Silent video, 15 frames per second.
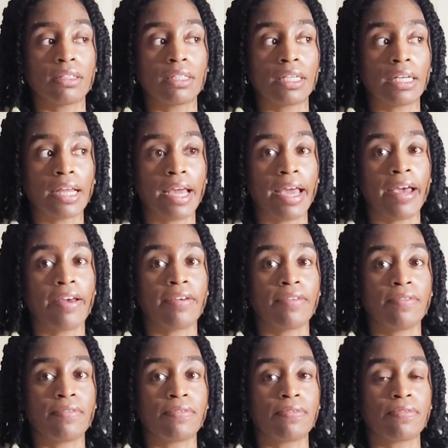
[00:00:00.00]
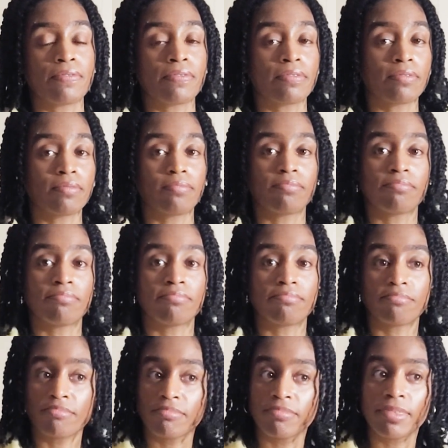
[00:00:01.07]
can have
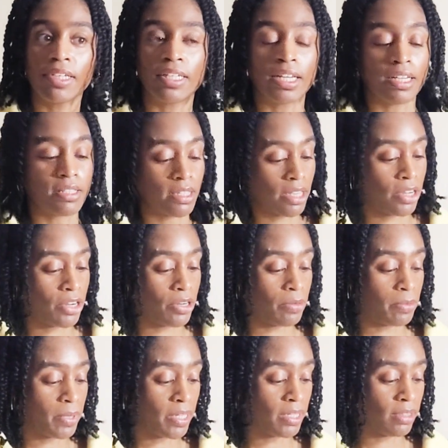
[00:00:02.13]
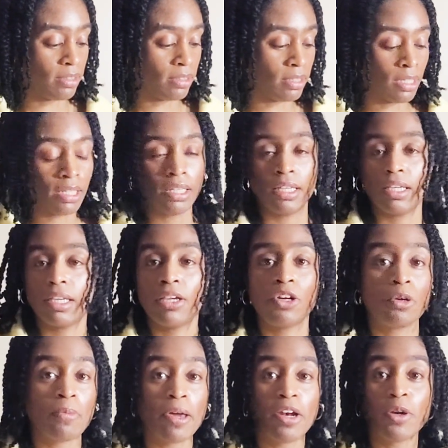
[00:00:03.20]
nice hair, but it
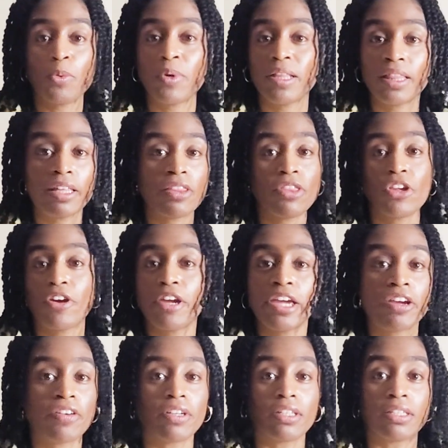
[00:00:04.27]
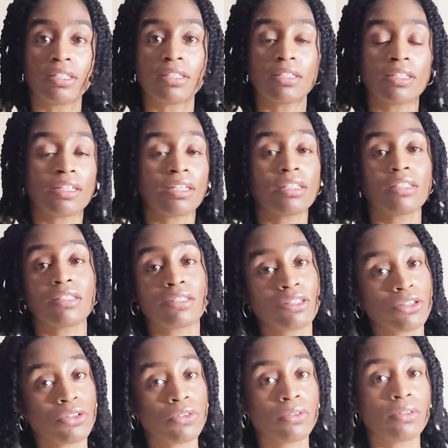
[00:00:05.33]
don't matter what length your hair is, it's
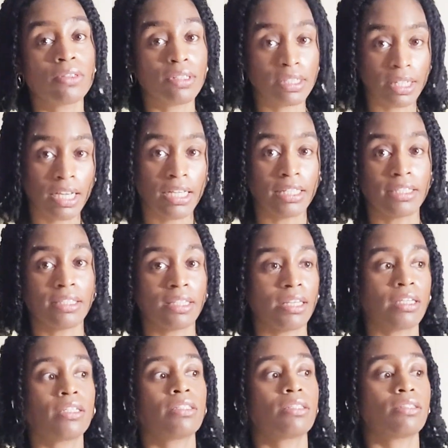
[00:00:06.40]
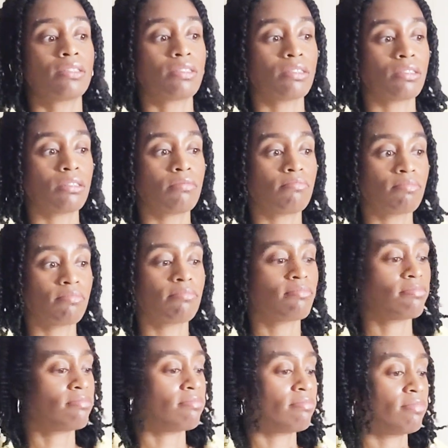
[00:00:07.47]
still nice. Like, it's
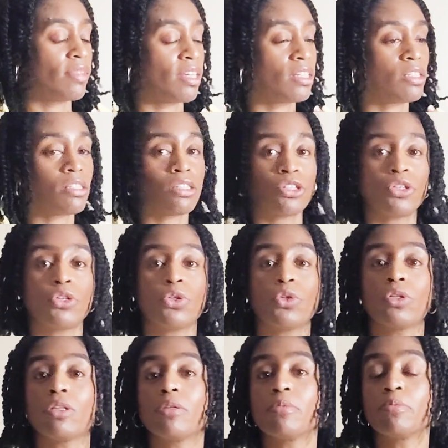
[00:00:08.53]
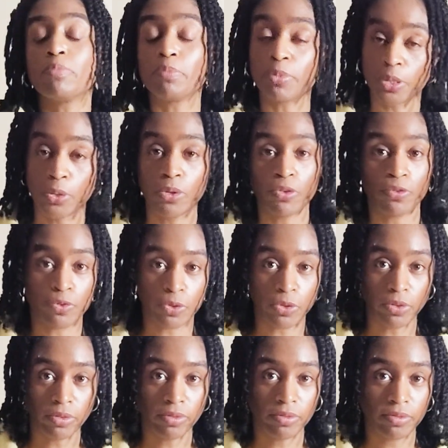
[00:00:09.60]
still beautiful.
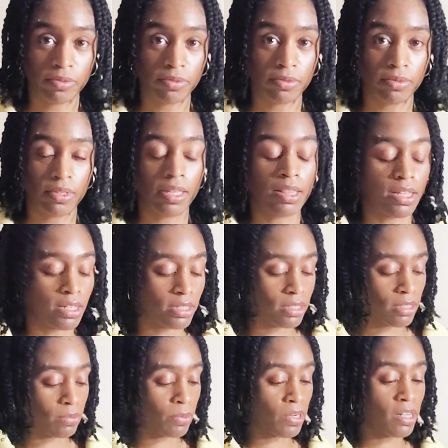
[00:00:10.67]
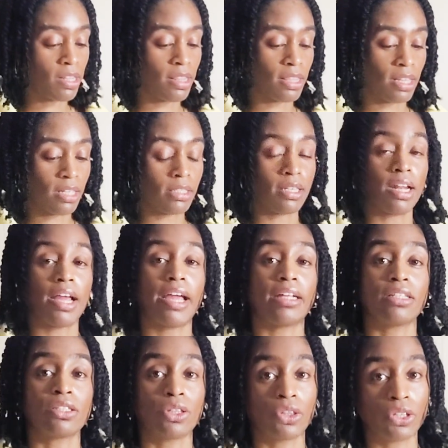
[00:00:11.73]
And that's one of the things that I had
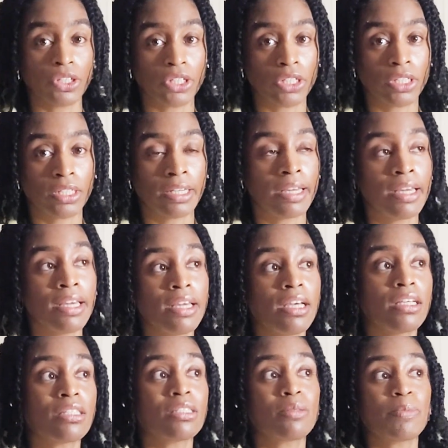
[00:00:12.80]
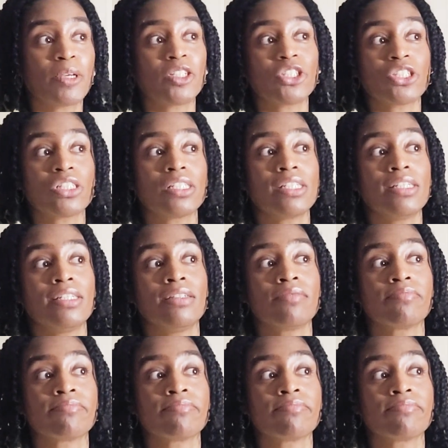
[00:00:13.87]
to learn, especially